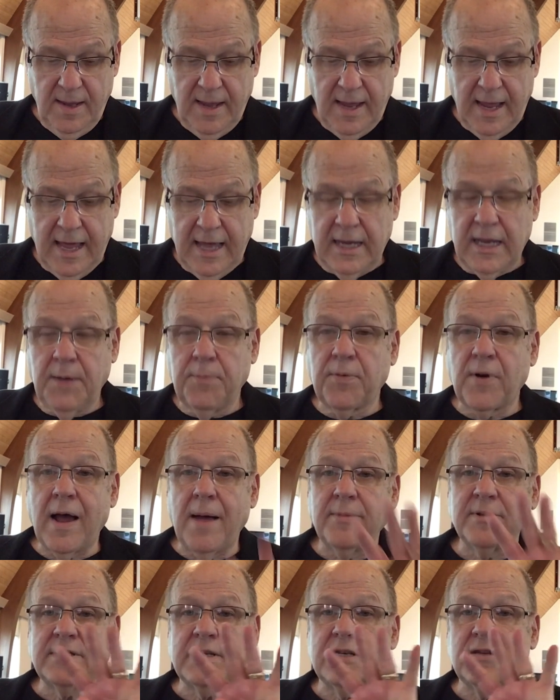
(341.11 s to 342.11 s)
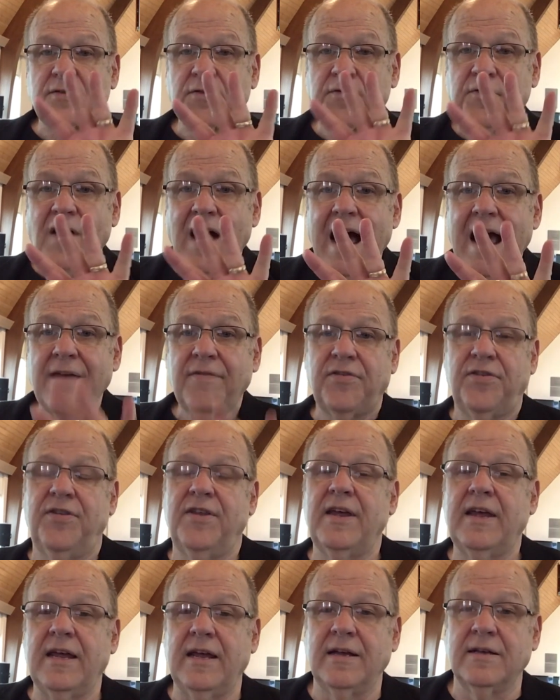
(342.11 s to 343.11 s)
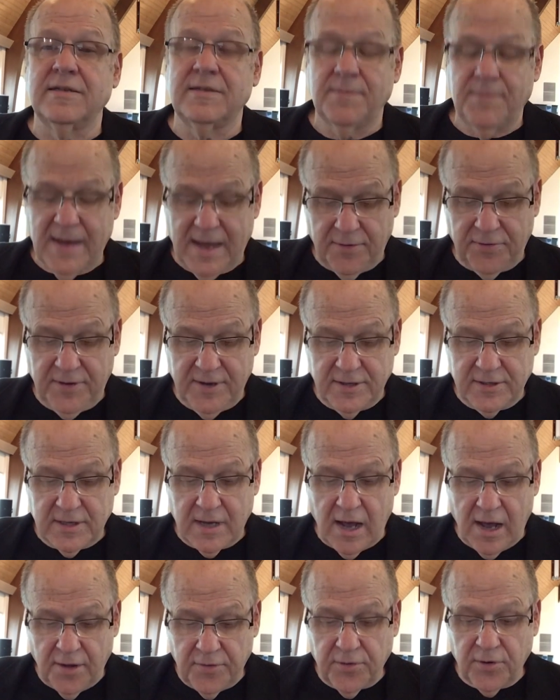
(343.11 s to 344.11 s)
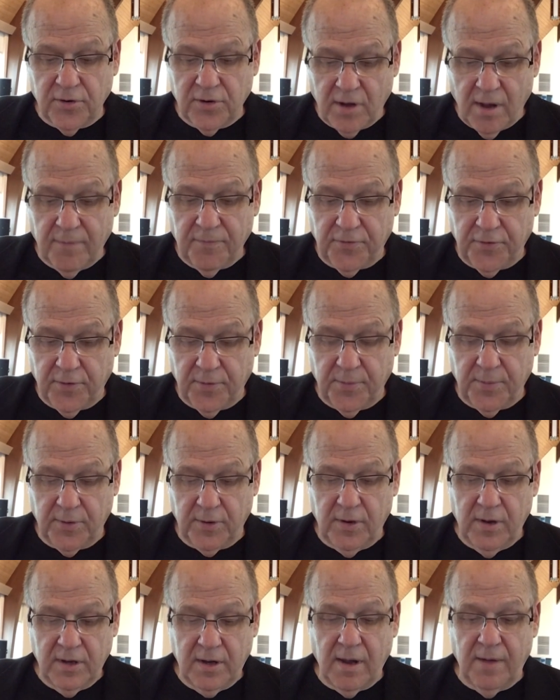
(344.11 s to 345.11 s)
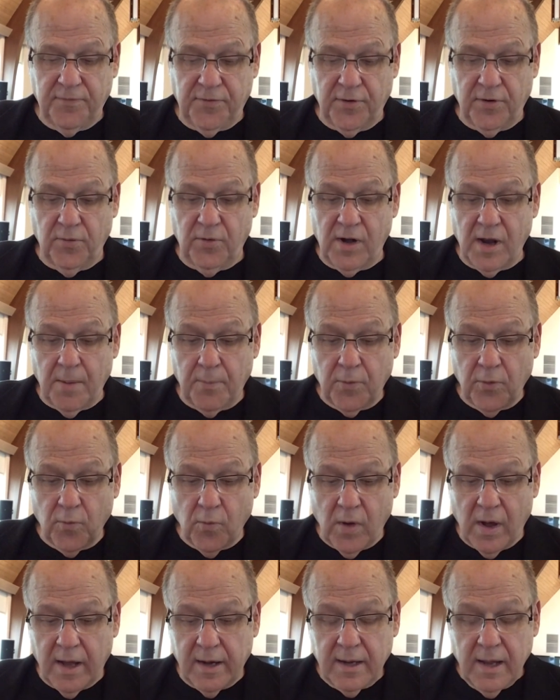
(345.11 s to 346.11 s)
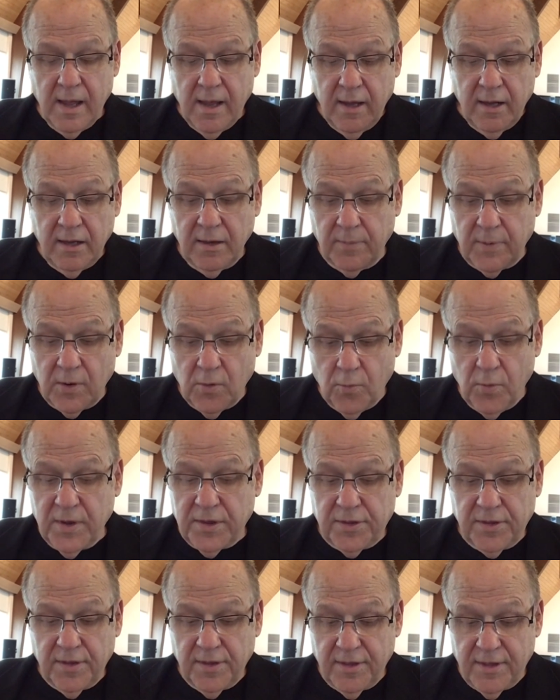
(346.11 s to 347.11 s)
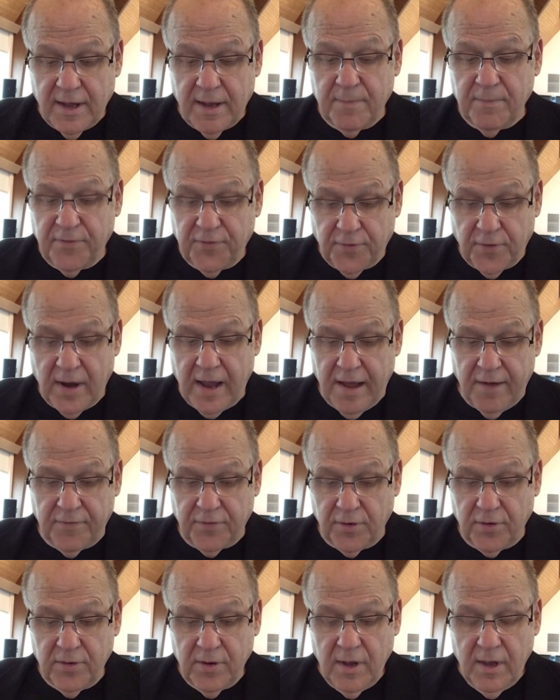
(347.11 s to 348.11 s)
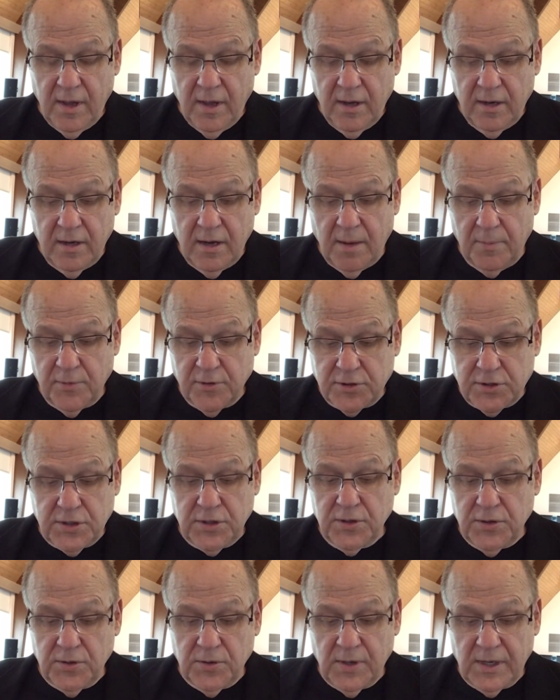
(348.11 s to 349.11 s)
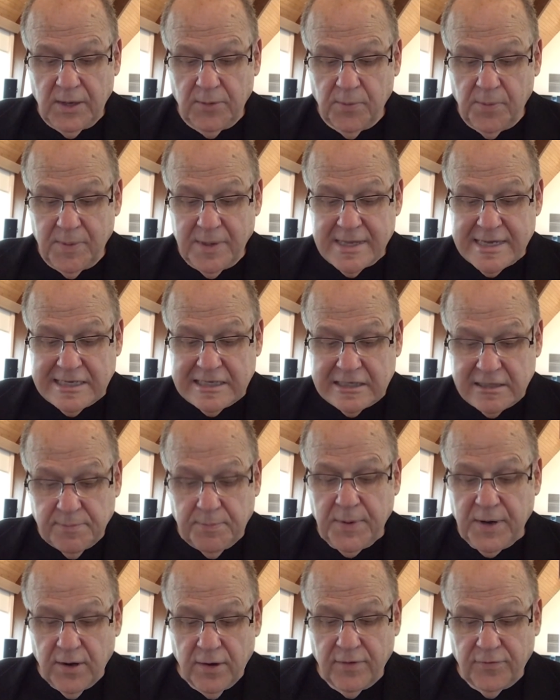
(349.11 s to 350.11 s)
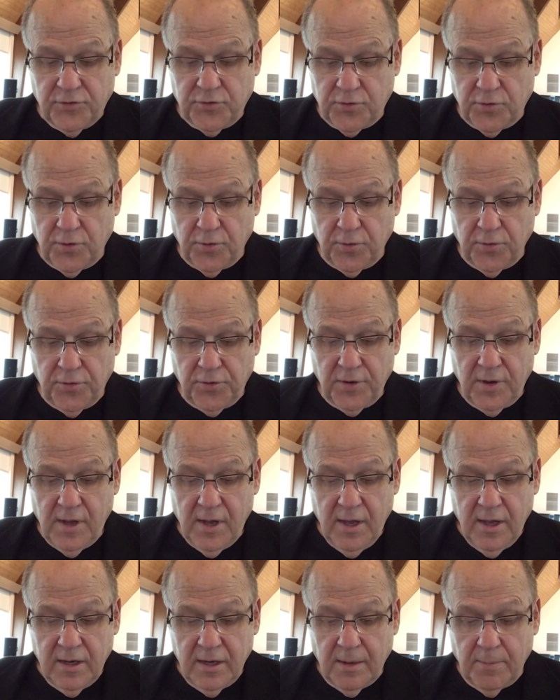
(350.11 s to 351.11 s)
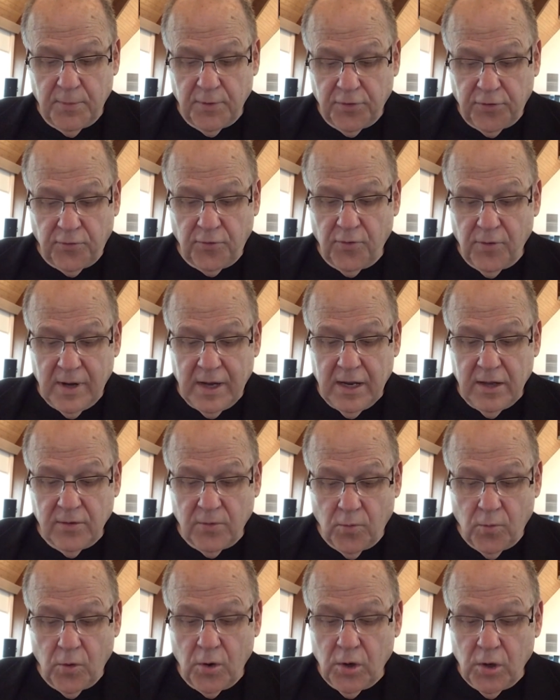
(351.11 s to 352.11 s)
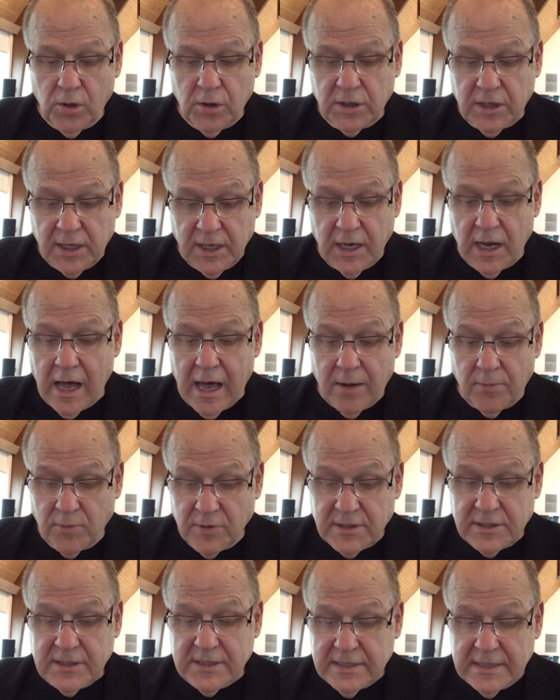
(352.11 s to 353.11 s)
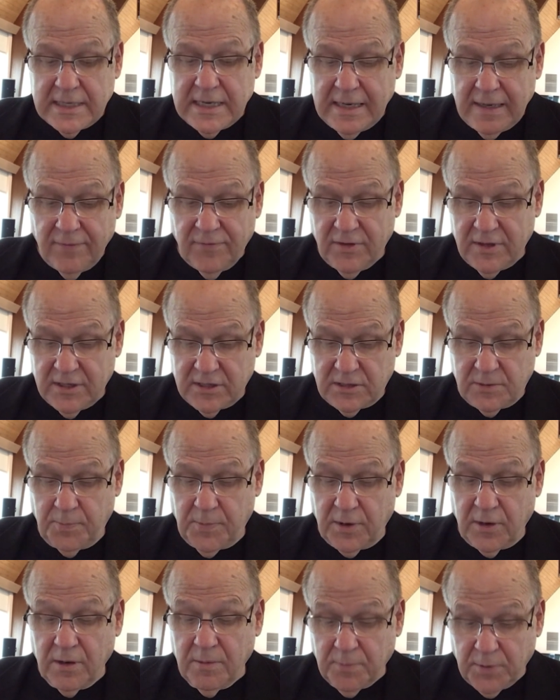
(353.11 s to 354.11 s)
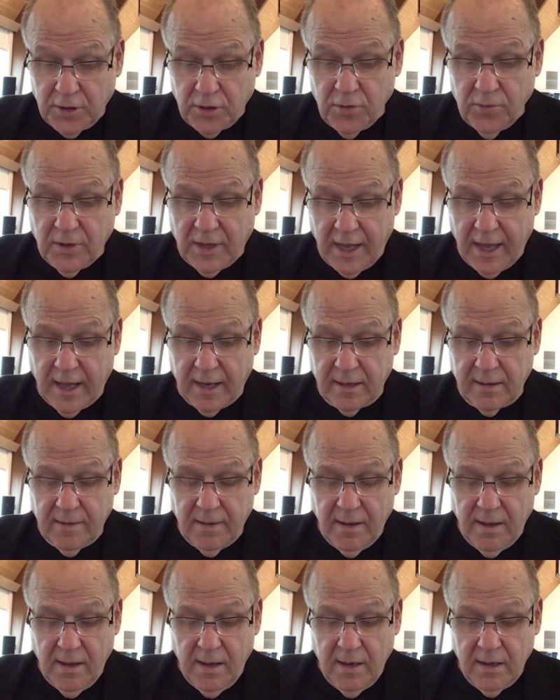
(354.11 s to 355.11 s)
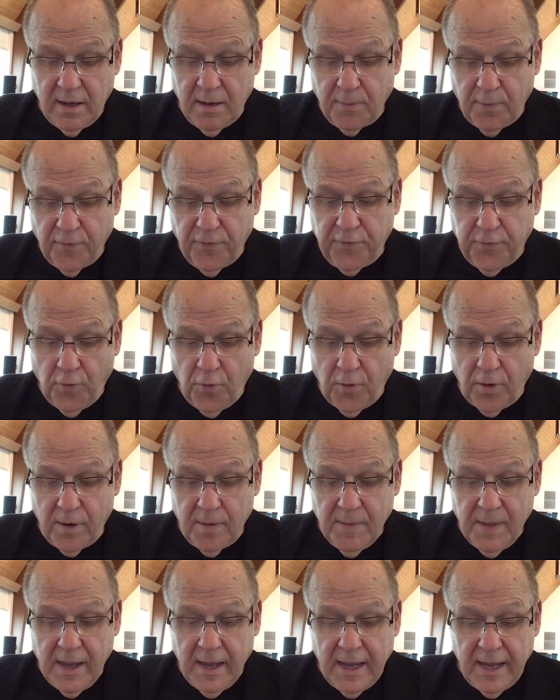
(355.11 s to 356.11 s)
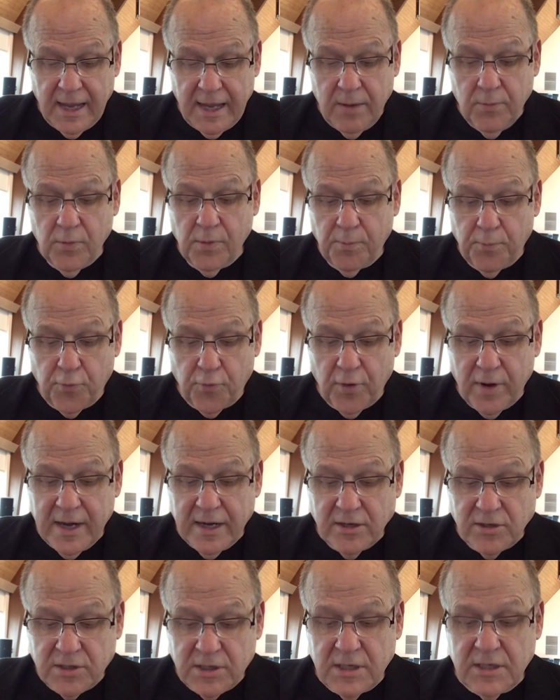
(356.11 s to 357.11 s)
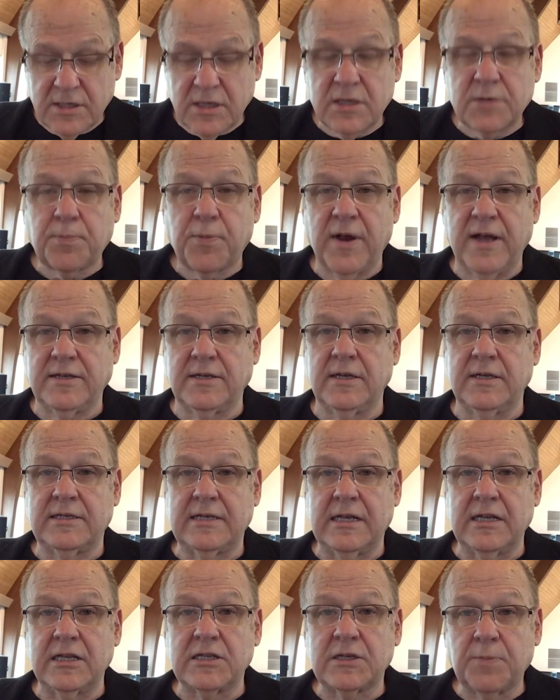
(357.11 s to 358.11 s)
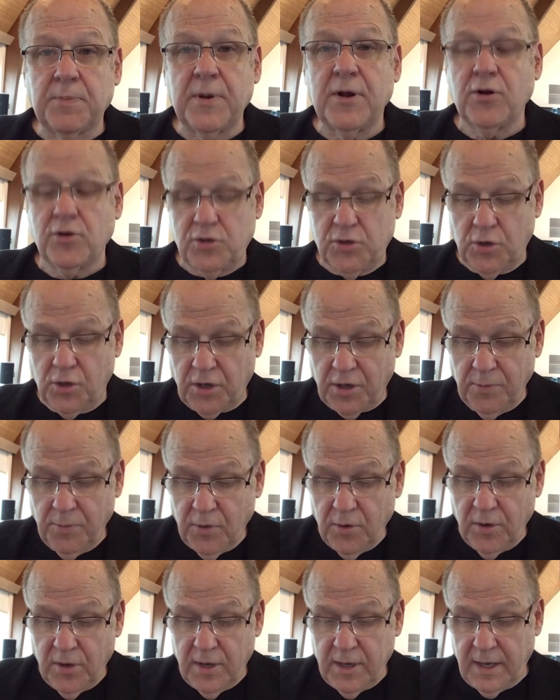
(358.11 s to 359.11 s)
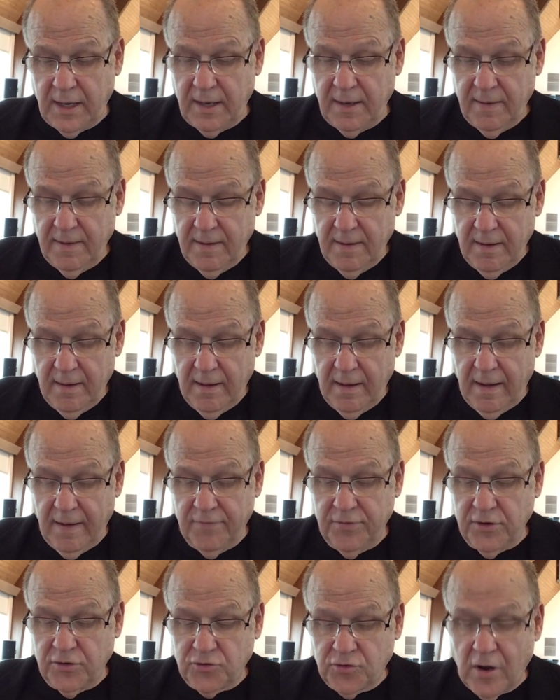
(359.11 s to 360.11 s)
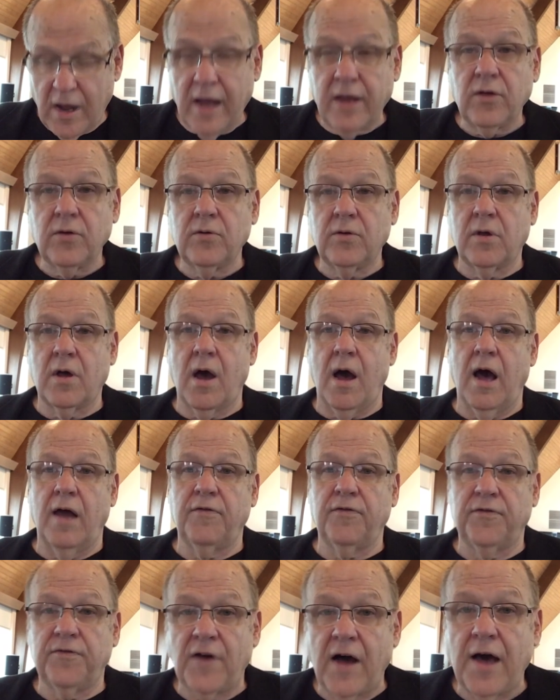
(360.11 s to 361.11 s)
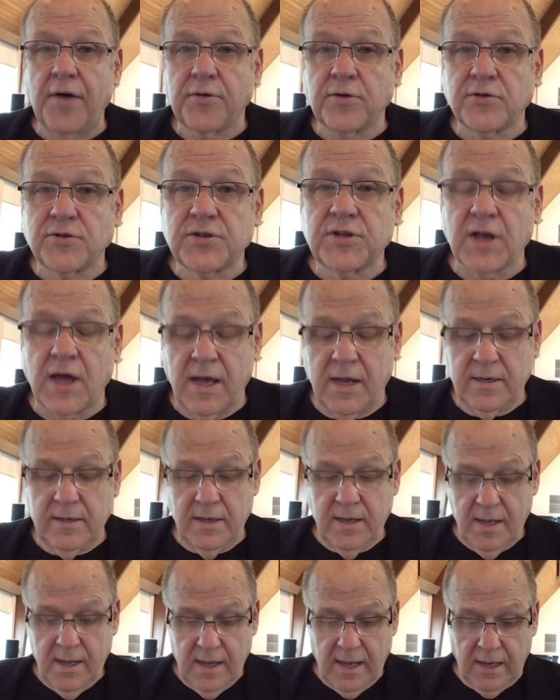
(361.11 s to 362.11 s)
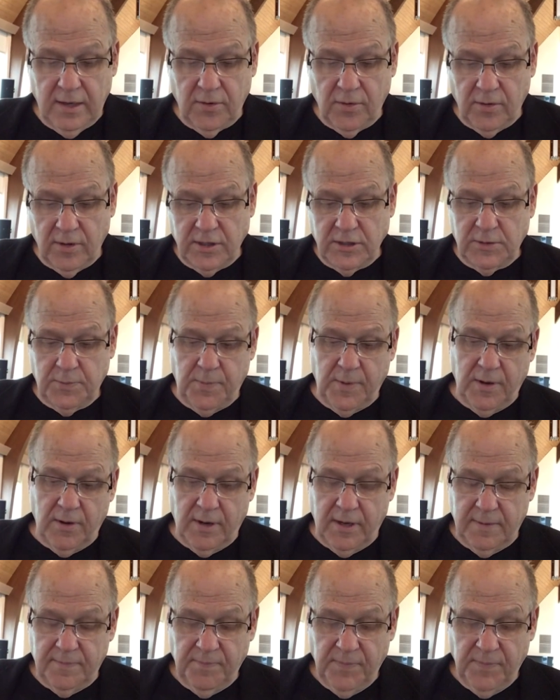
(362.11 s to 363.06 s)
And he promises five things about this other comforter. Number one, he'll be with them forever. Number two, he will be the Spirit of truth. Number three, the world cannot receive this Spirit, but you can. Number four, he will bring Jesus' presence and the spiritual community of the triune God, Father, Son, and Holy Spirit.